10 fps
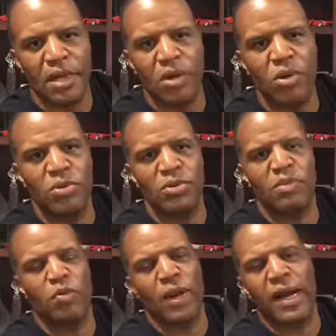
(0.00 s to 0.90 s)
Who
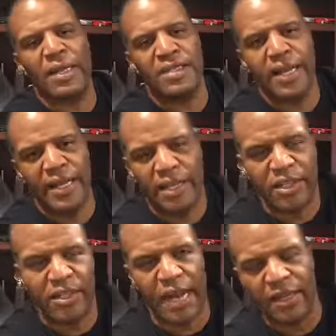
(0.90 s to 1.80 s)
proudly said he
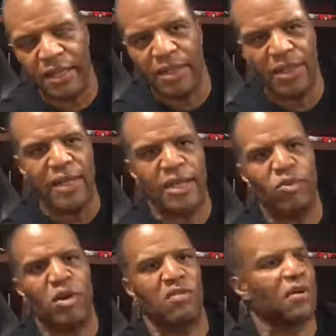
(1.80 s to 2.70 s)
didn't
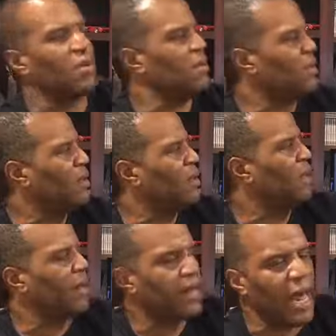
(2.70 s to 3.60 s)
want to vote.
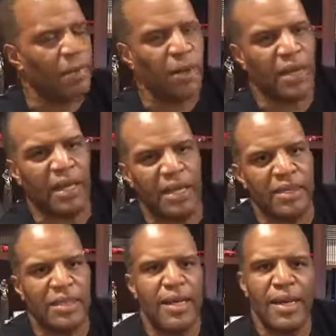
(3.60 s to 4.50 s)
Yeah, Kaepernick, I think it is.